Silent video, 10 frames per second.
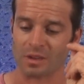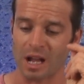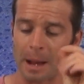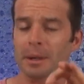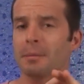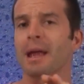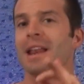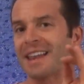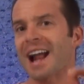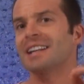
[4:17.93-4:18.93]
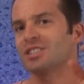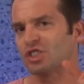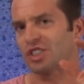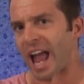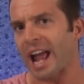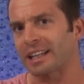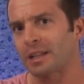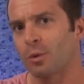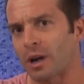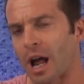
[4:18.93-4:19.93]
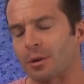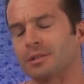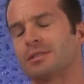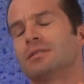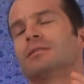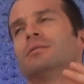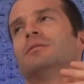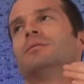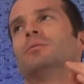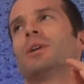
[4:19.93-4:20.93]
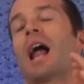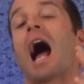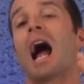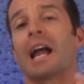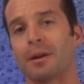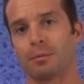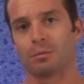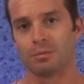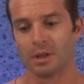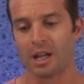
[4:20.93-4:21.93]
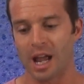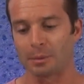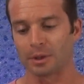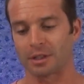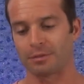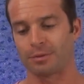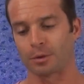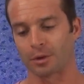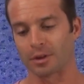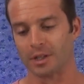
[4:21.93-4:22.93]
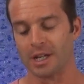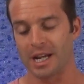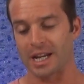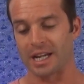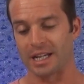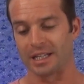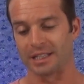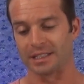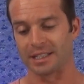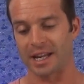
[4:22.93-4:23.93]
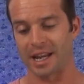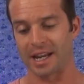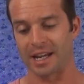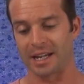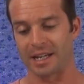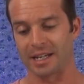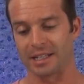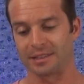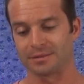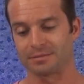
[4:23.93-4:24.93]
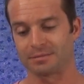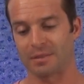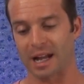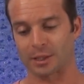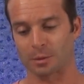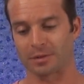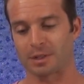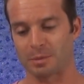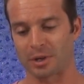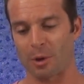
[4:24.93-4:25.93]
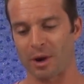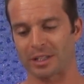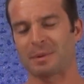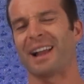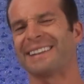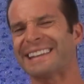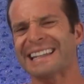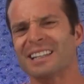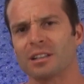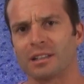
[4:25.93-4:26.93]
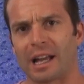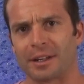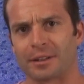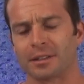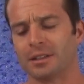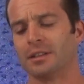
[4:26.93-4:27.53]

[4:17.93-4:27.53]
I don't admit, not exactly what I am looking for in a Oktoberfest beer. I want it to be a little lighter.